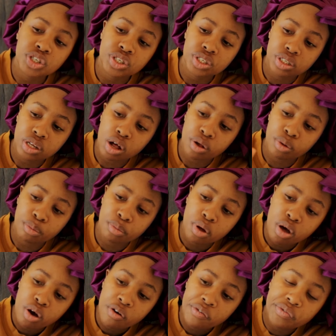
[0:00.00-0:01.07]
is Psalm
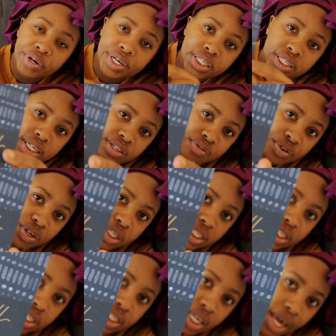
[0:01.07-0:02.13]
46
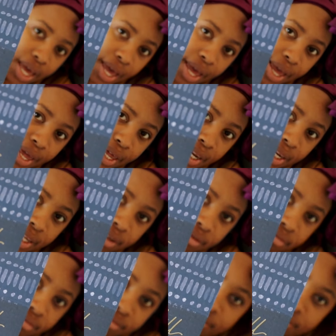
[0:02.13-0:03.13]
verse 10.